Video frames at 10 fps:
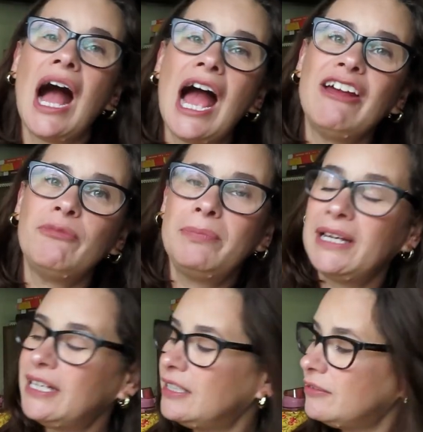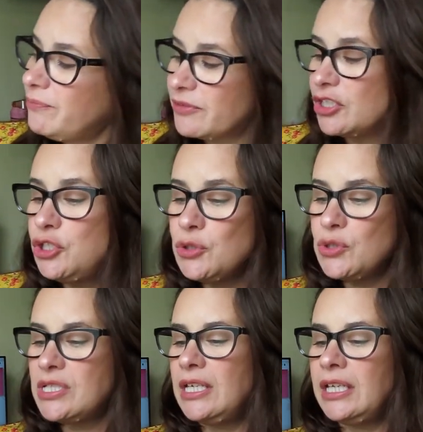I've been
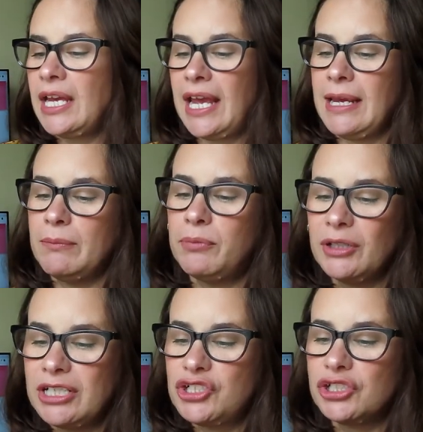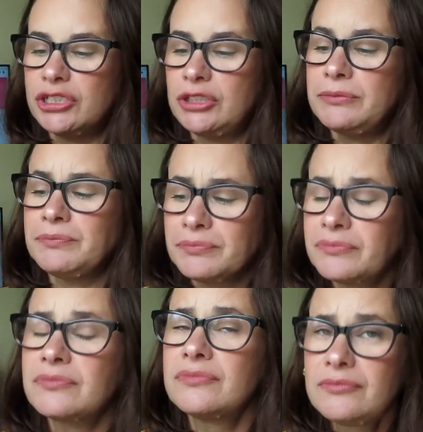using a bullet journal
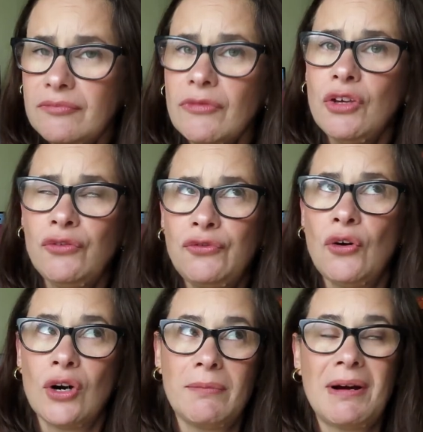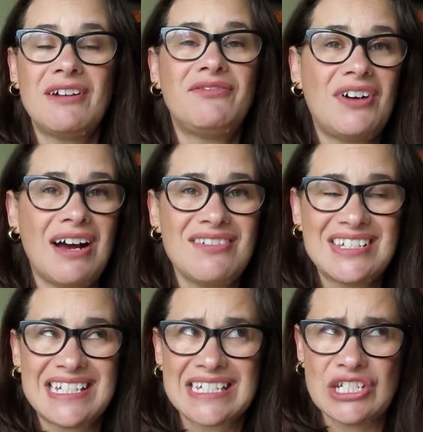for about five,
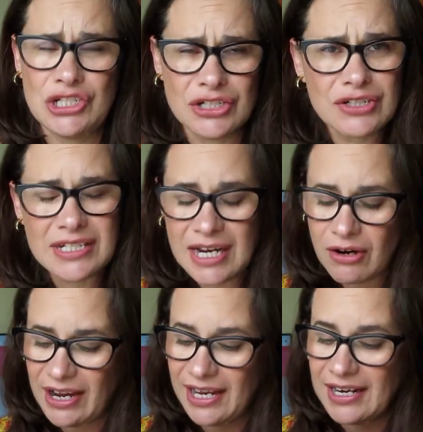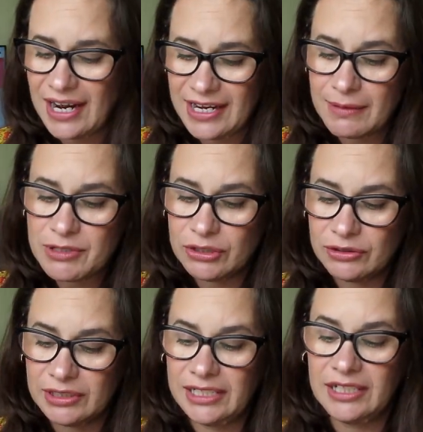six years now, and I
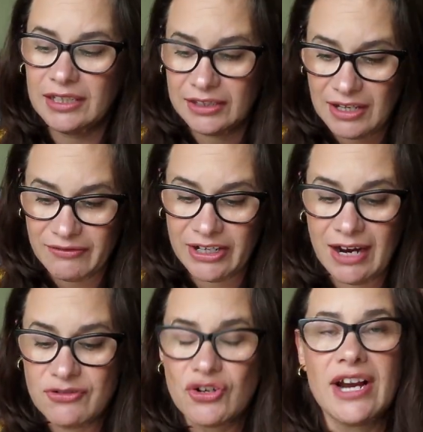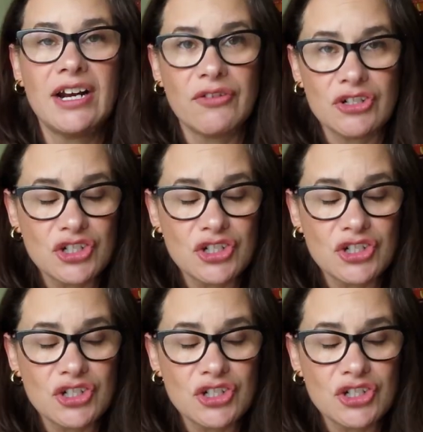absolutely love it. I've tried other